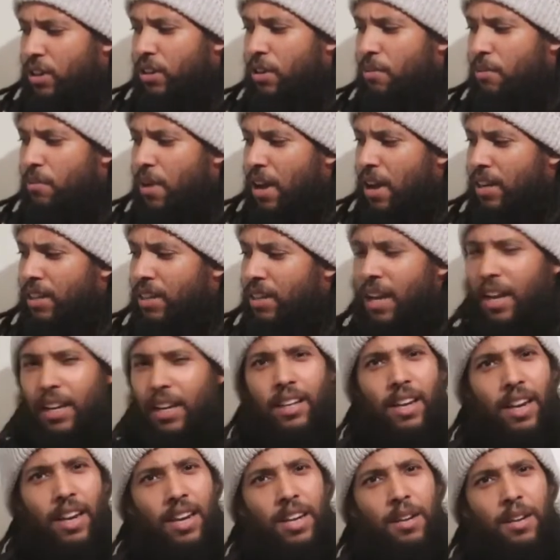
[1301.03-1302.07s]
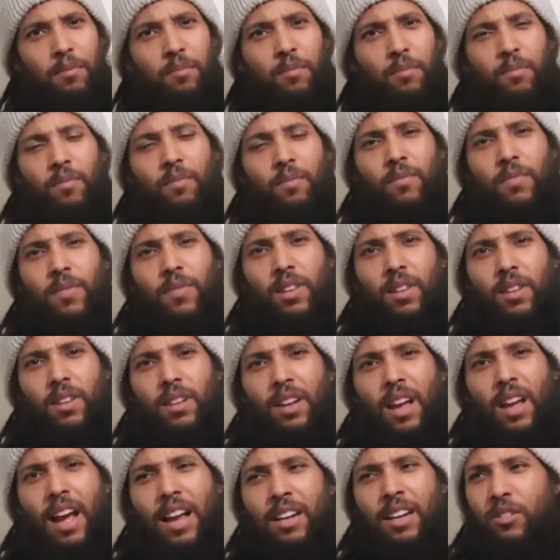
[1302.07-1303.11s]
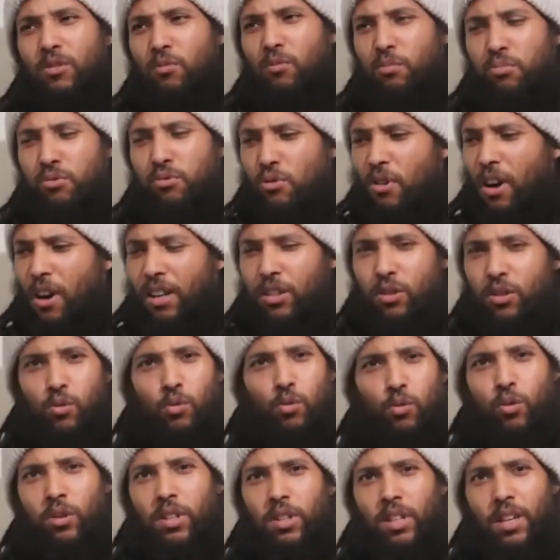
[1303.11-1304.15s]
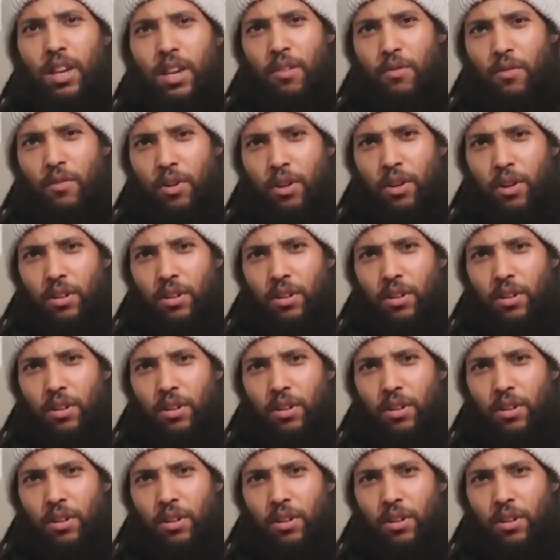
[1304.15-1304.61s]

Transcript: the man that came and brought us all together.